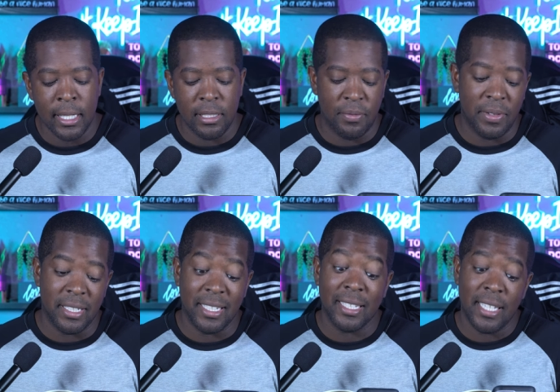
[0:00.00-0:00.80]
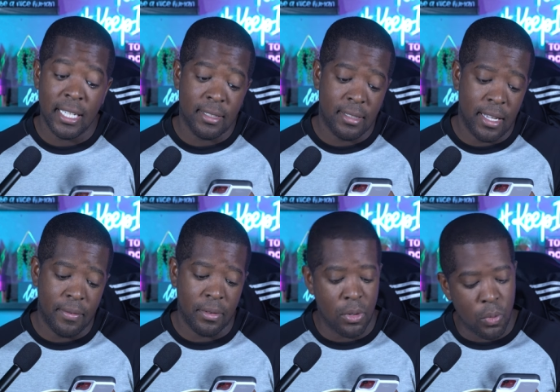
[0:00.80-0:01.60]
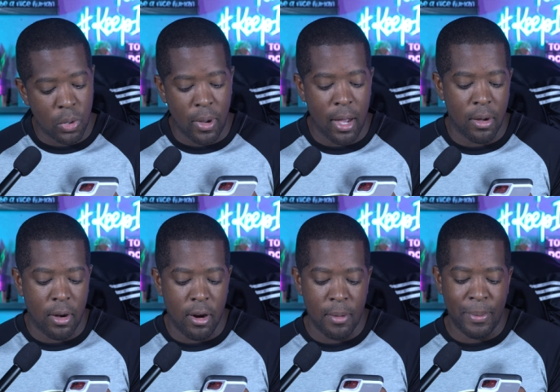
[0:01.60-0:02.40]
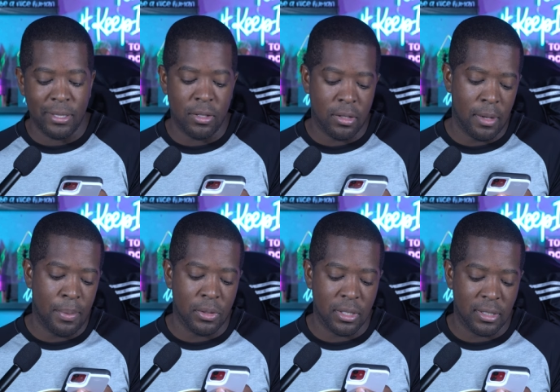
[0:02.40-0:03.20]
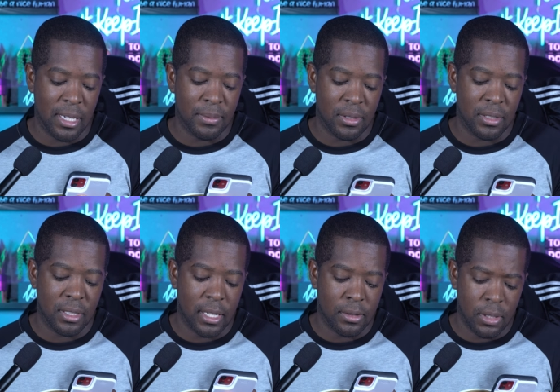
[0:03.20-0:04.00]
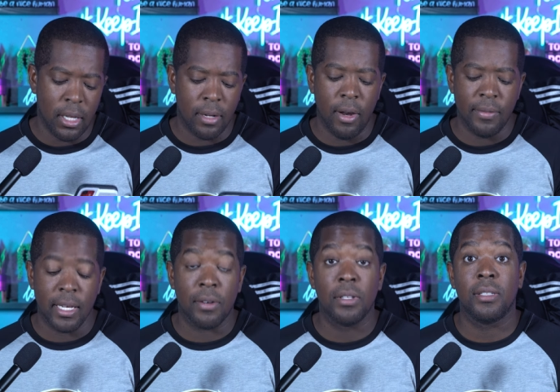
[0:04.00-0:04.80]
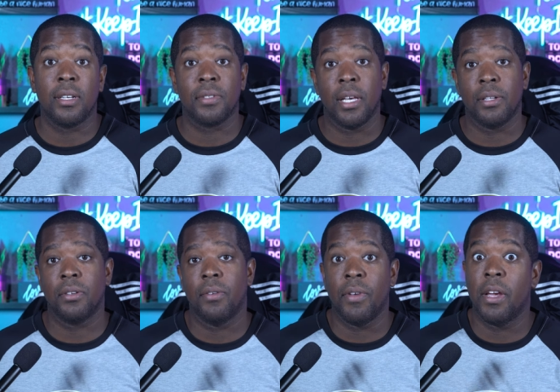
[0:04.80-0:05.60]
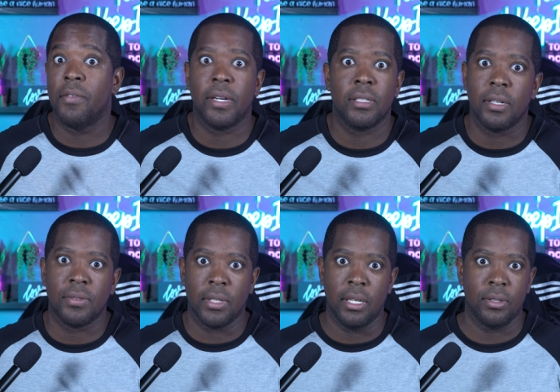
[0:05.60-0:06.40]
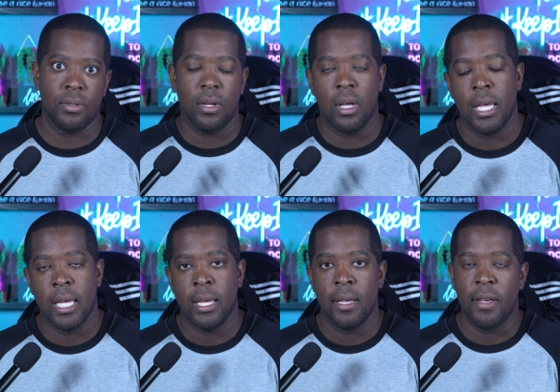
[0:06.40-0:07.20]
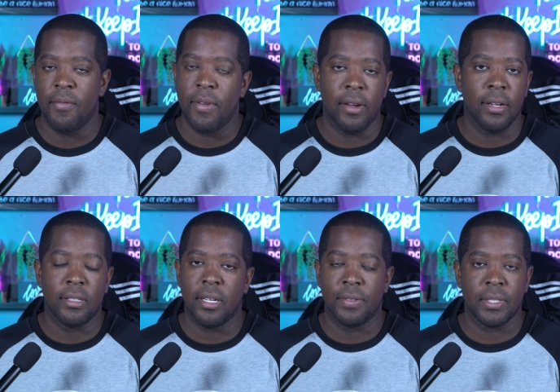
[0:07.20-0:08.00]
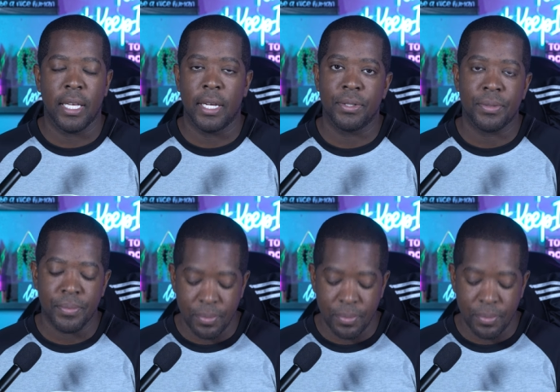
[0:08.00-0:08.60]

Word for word: to finish at ten and seven with a wild card based on the opposing teams on the schedule. Yeah, the Ravens got a really tough schedule. Very, very tough schedule. Very tough schedule.